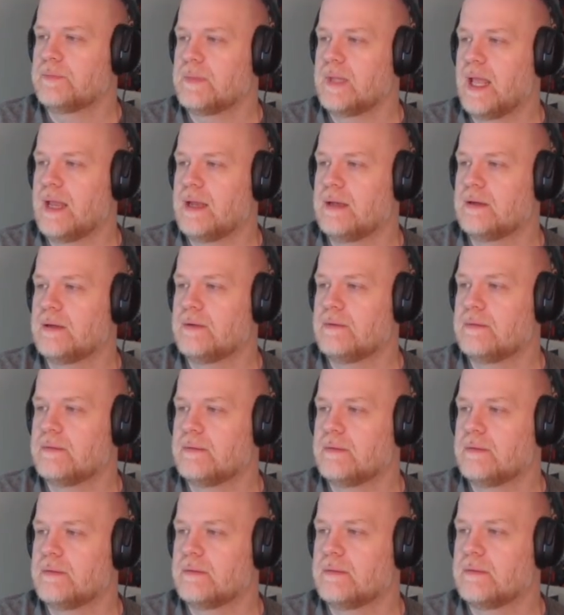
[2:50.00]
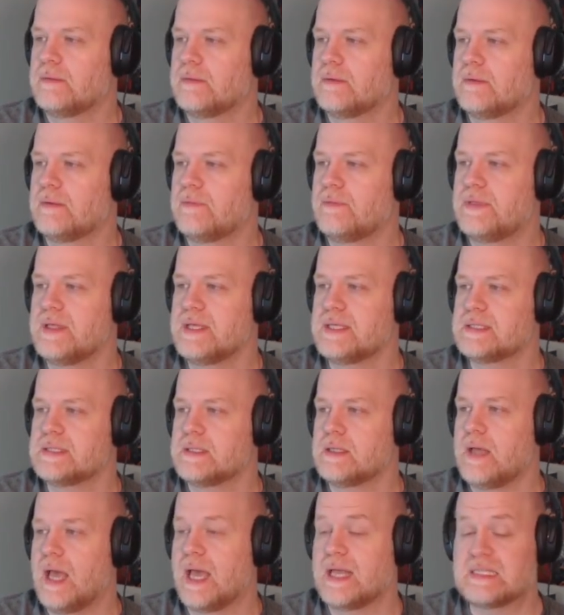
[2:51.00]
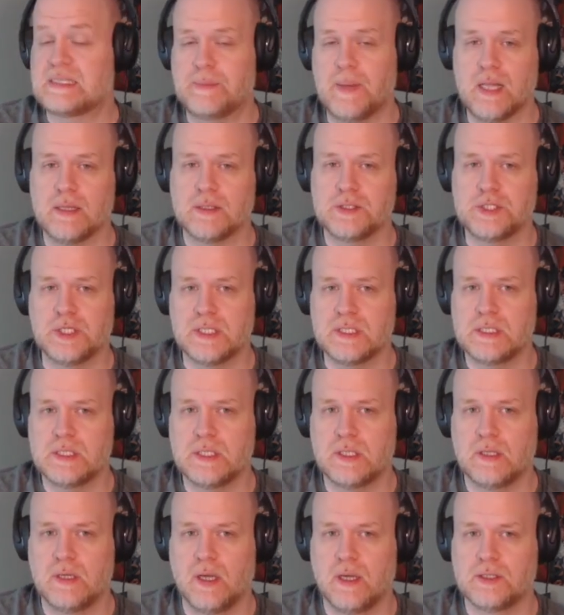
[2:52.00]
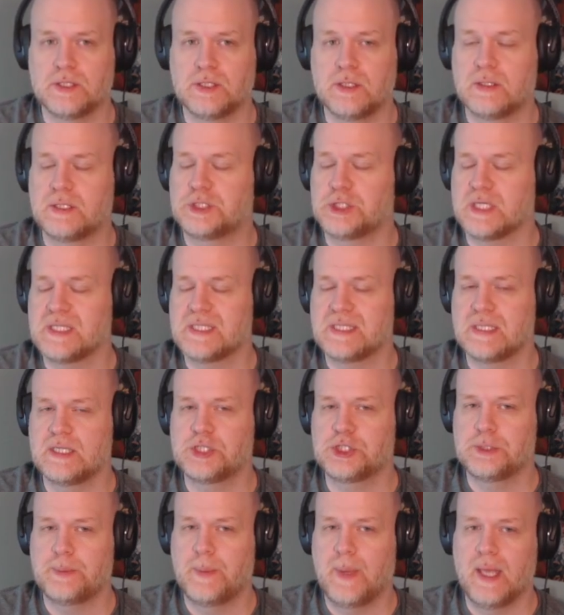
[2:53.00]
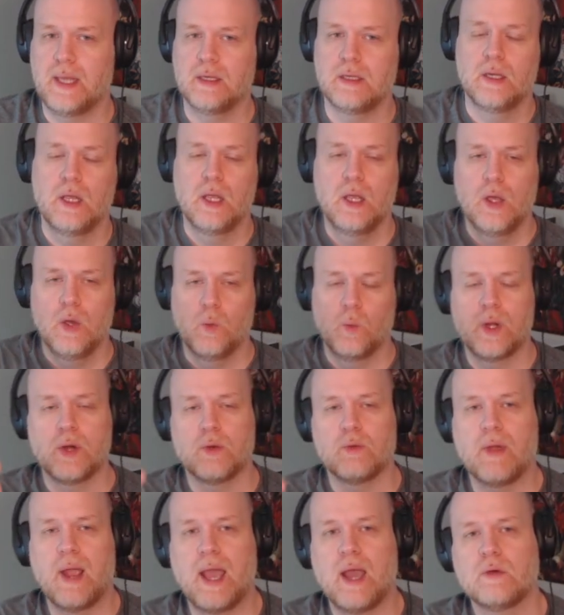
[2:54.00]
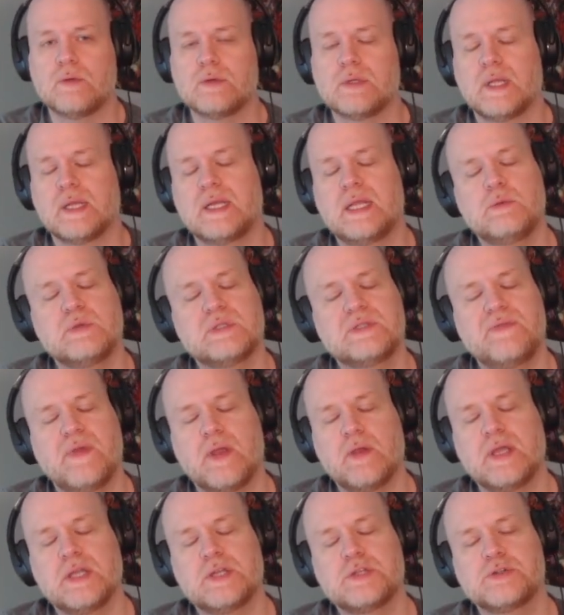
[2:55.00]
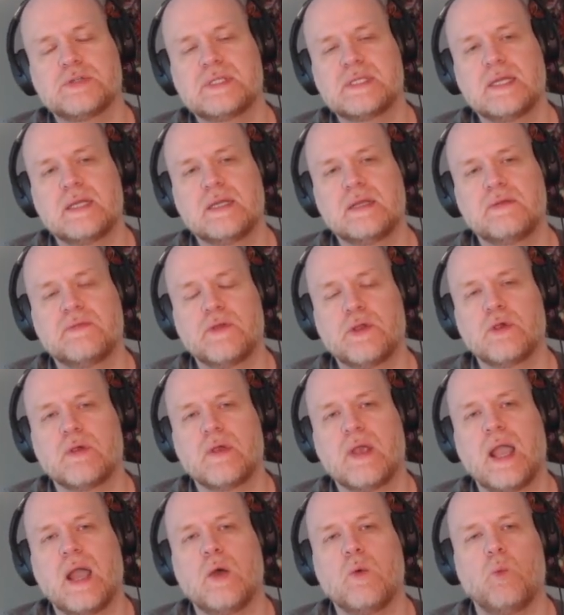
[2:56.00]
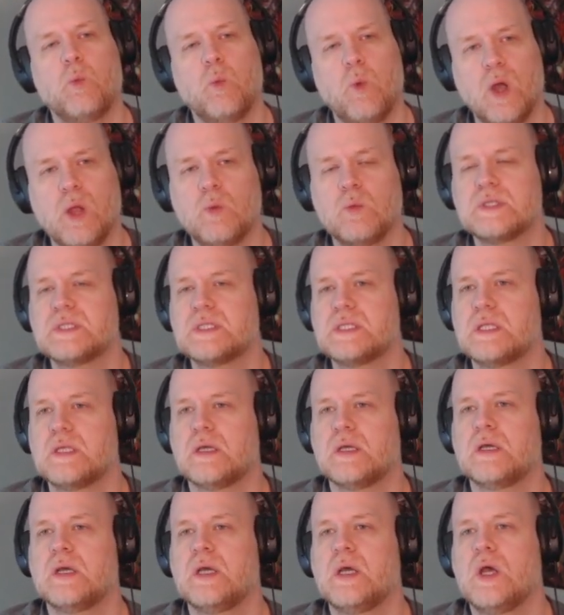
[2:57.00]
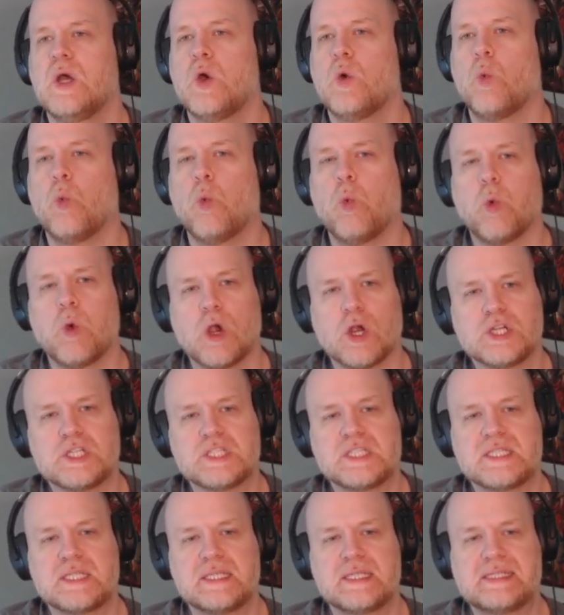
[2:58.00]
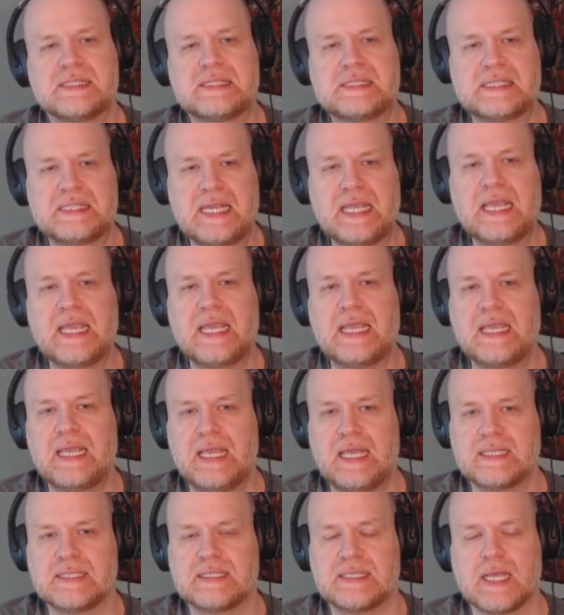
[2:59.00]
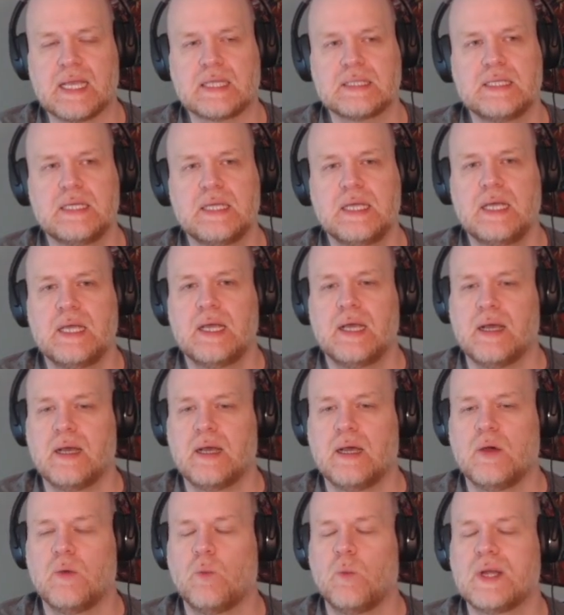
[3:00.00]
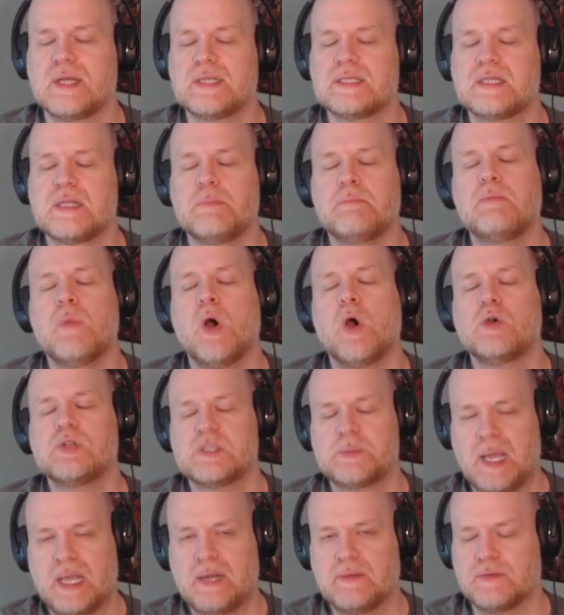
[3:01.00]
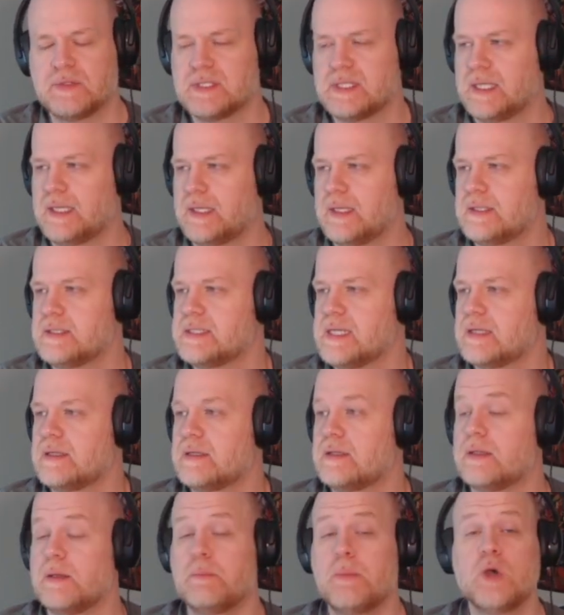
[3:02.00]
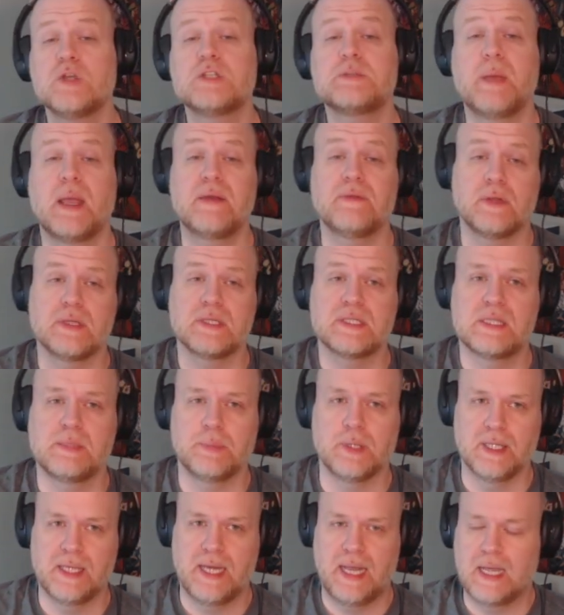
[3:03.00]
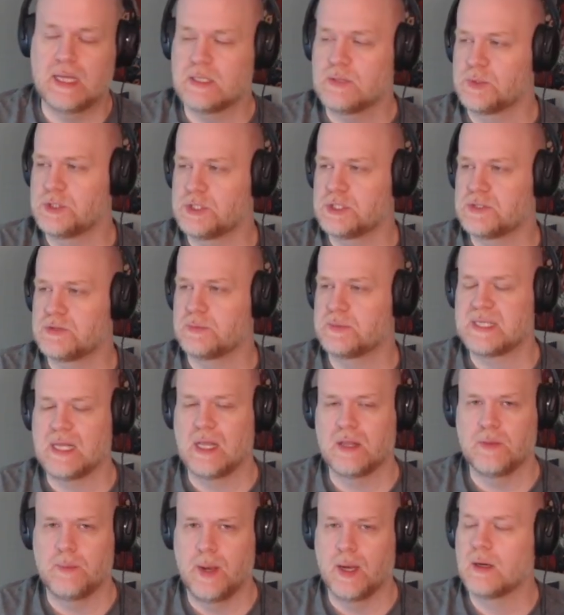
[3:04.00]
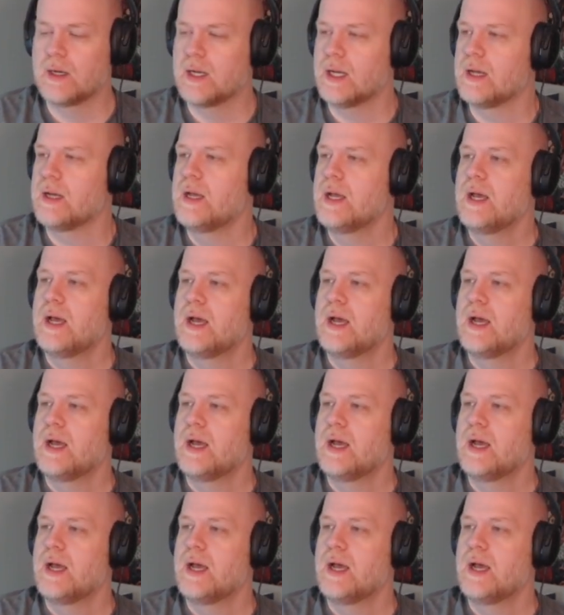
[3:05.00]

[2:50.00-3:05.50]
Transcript: And this entomologist, Justin Schmidt, went around, and he was very interested in figuring out what was the worst stinging insect. What is the most painful stinging insect? The most painful is the bullet ant, which is from South America,